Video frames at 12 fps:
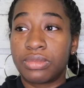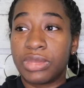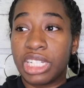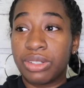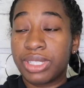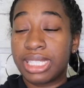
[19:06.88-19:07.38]

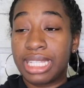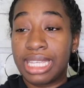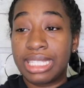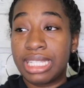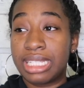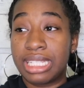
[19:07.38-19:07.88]
there was
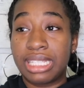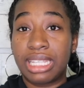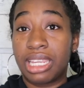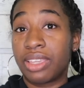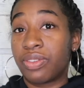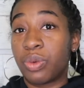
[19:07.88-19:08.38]
days he just
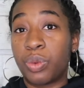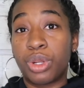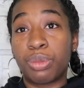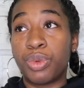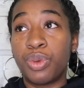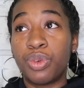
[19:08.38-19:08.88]
didn't even want
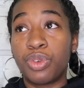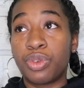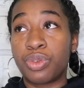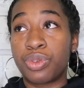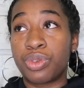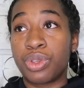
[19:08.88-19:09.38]
to
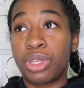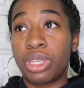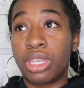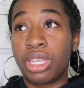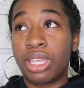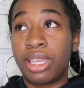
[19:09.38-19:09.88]
move
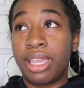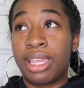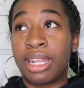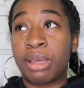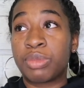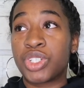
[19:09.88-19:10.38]

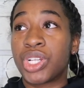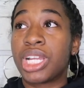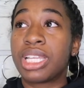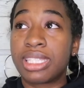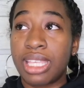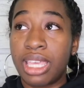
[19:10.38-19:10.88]
and i'm
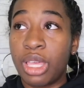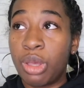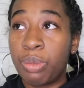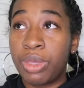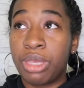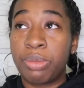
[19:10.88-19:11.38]
trying to
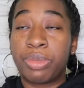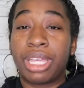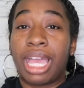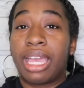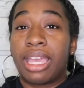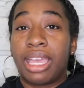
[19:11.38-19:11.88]
help him
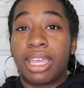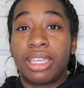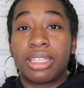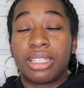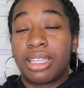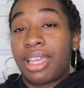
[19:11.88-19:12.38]
but i
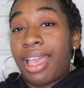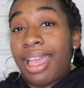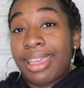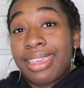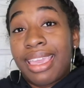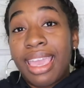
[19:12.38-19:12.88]

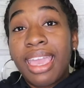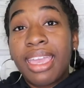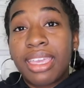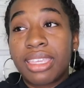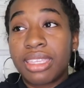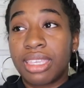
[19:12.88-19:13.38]
i
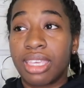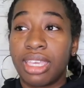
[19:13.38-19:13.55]
can't